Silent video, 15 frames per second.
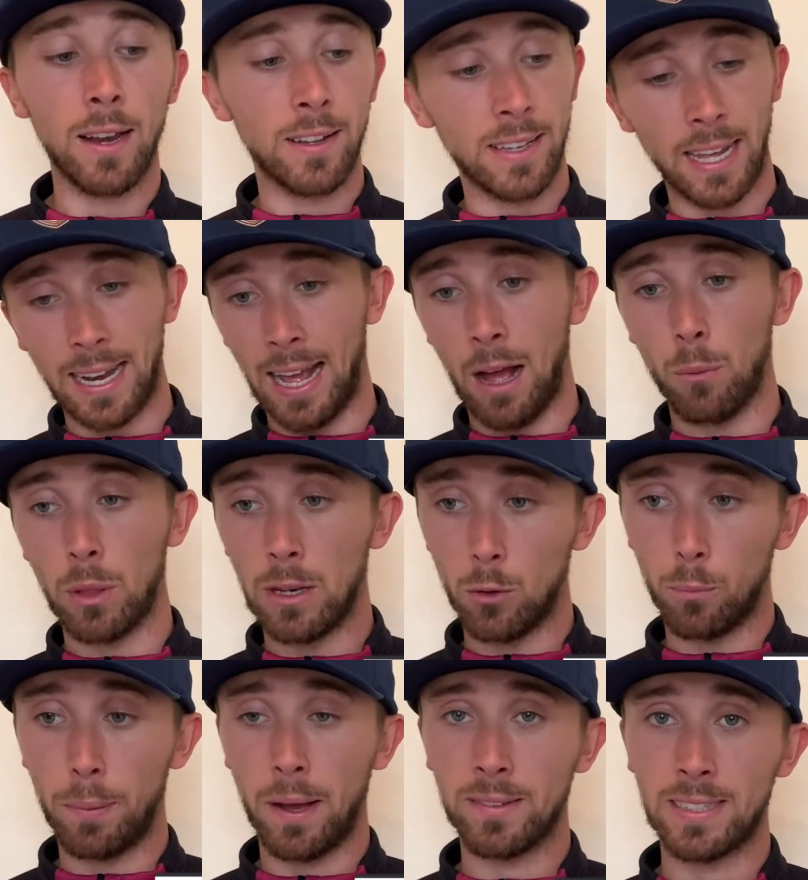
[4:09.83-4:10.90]
You can get it out with a
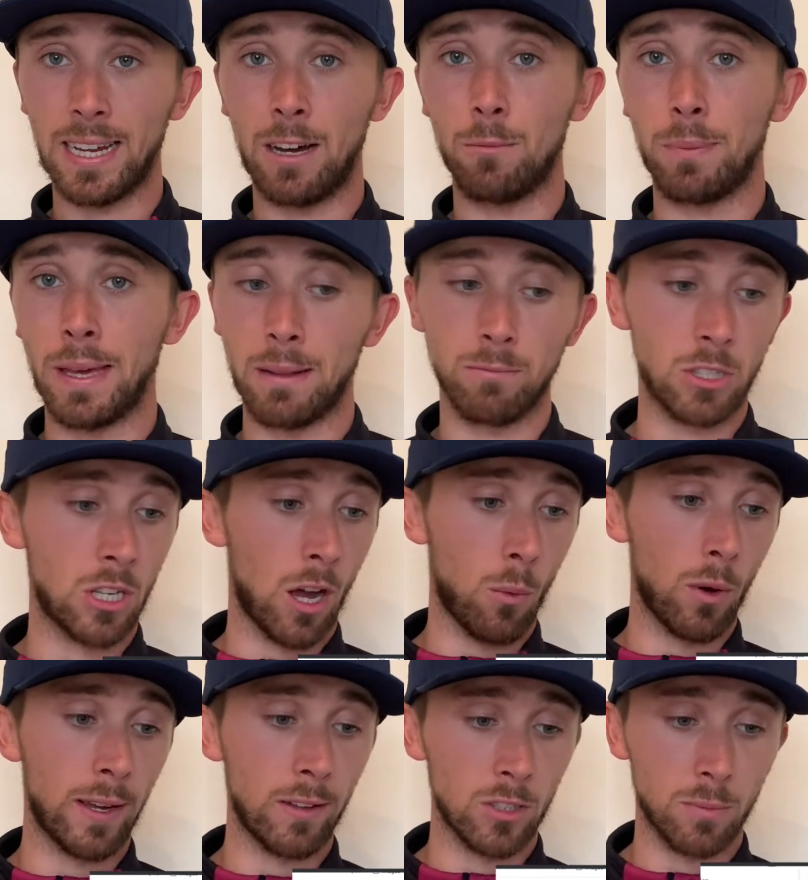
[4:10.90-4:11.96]
little putt out bit, start
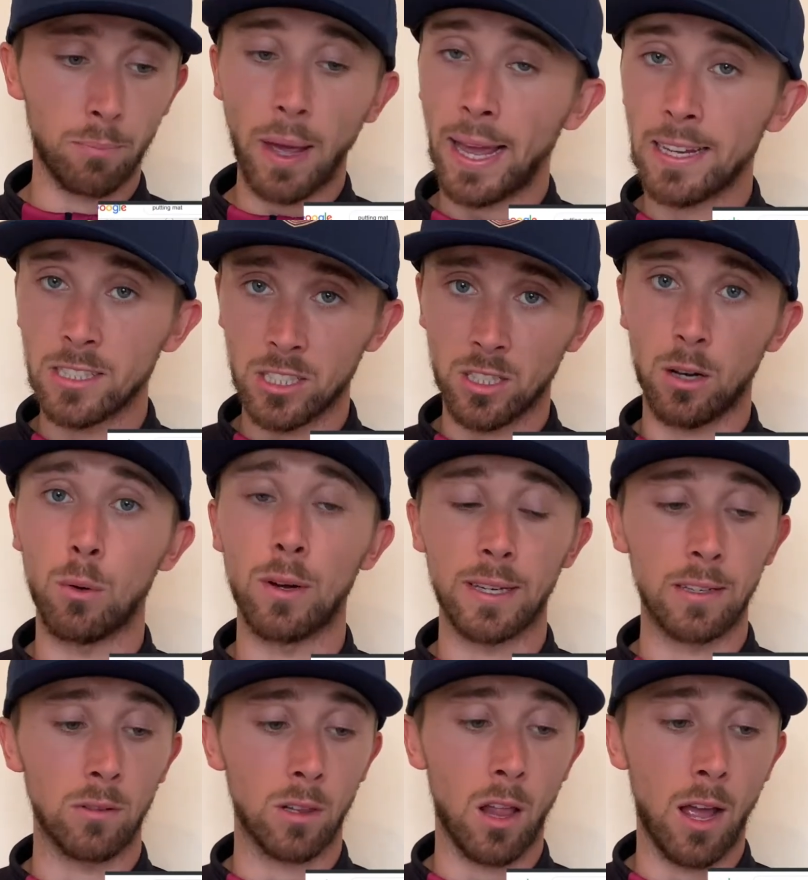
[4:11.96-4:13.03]
working on some pace, start
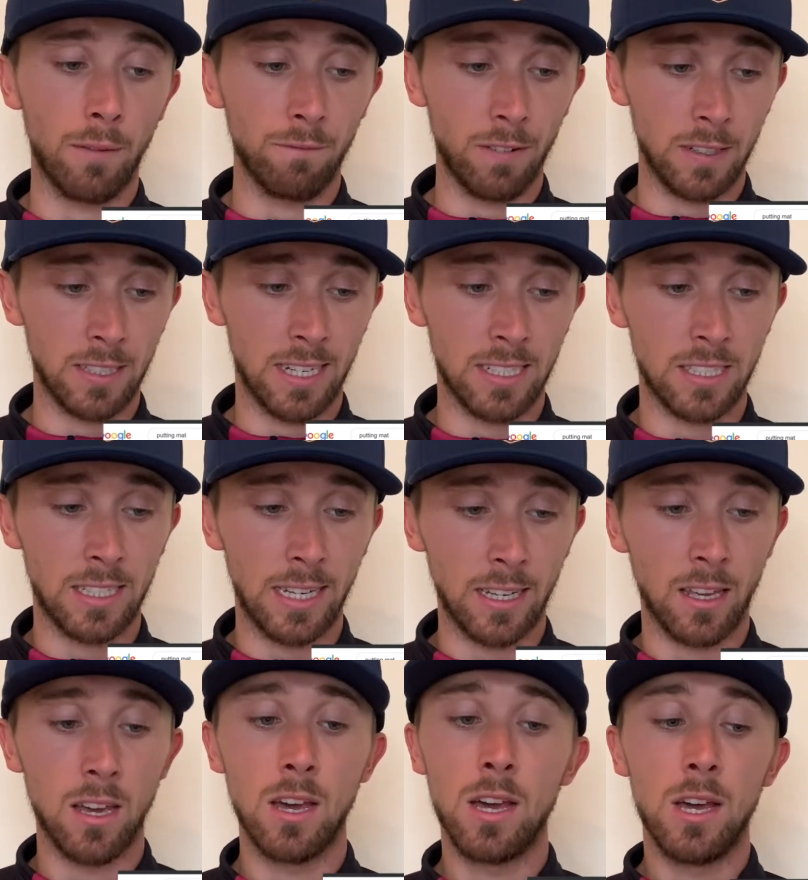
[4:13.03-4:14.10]
working on line,
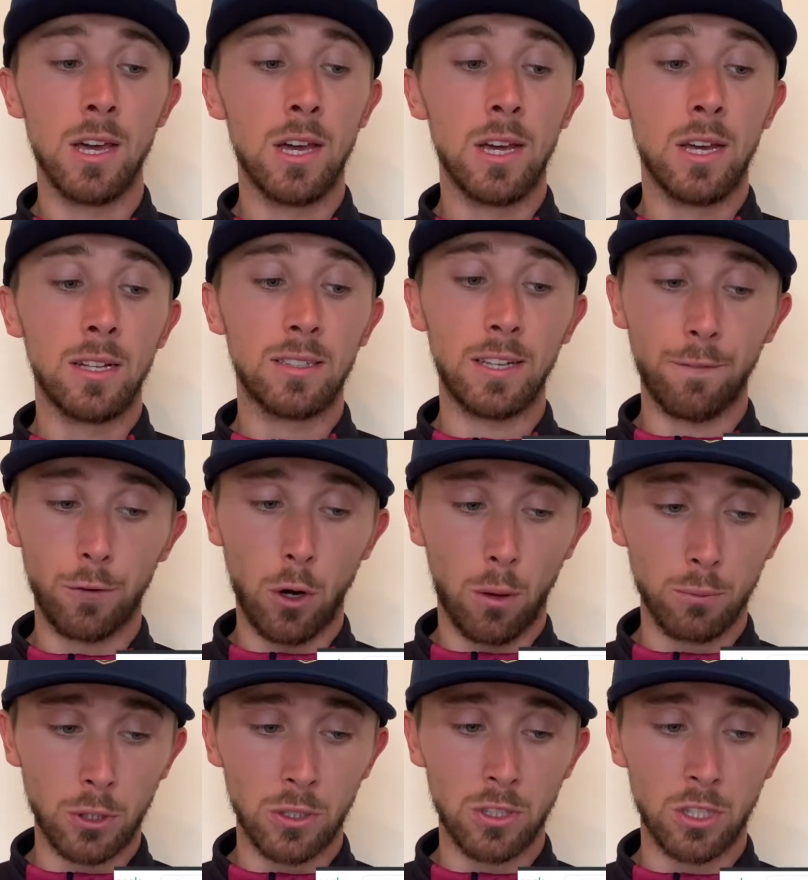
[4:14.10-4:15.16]
fantastic. Different
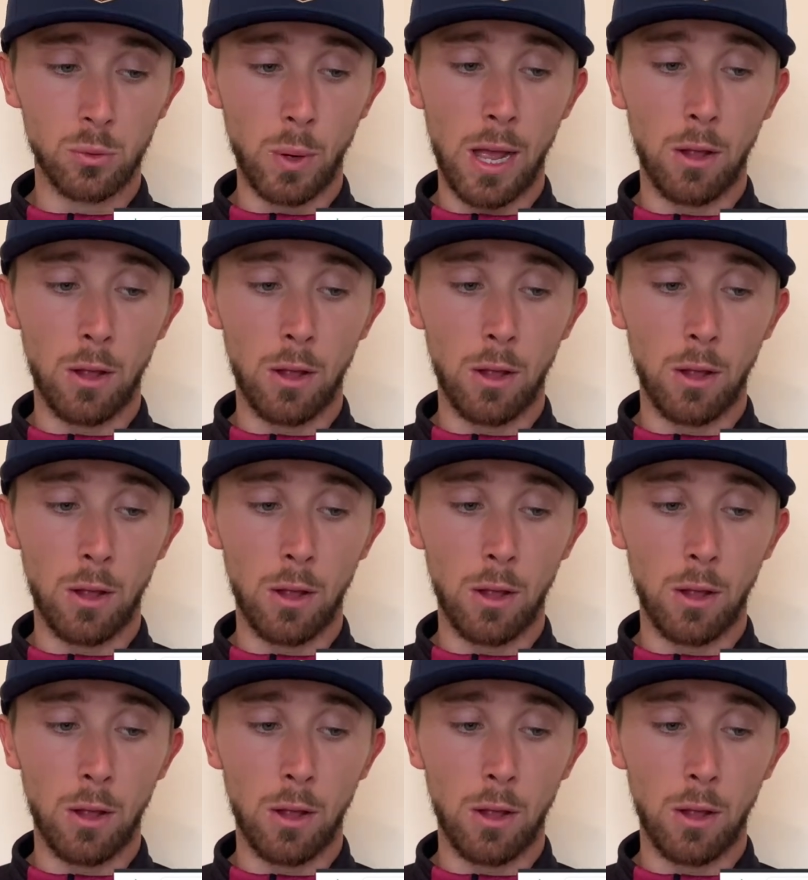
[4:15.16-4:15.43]
options as well.